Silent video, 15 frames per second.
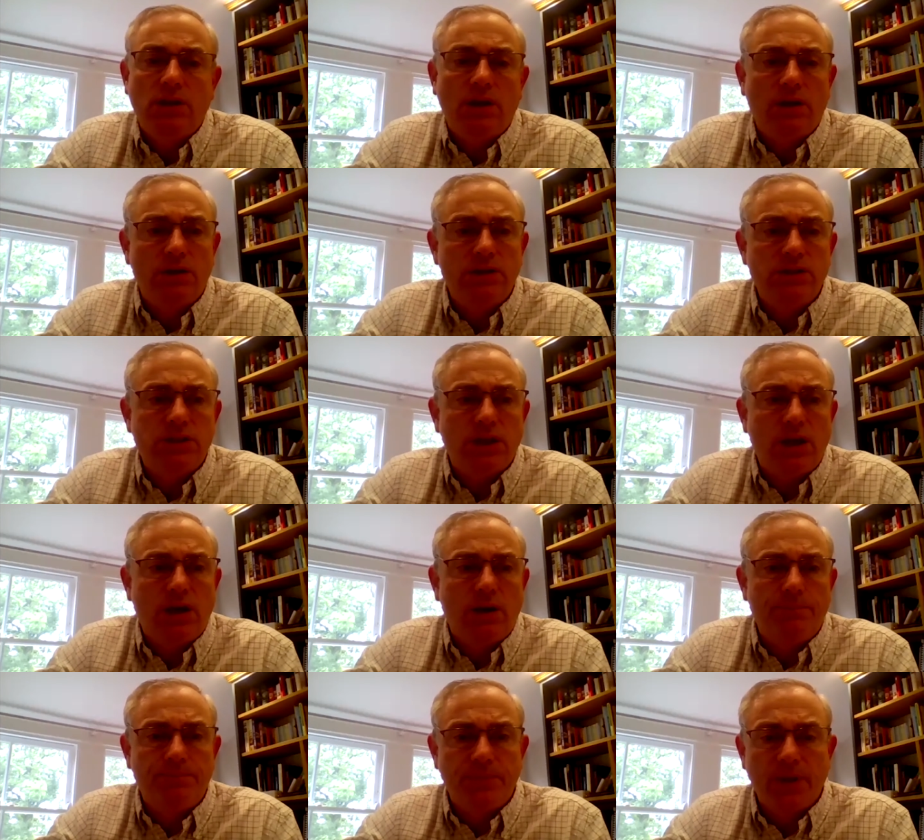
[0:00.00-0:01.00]
And
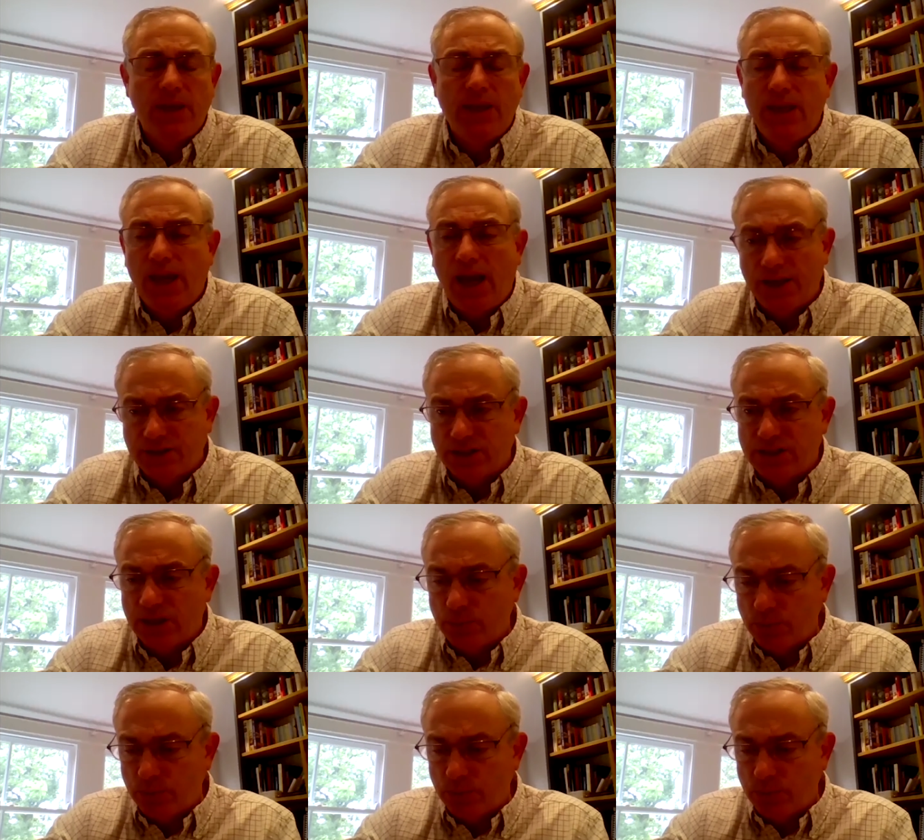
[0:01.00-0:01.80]
as I said,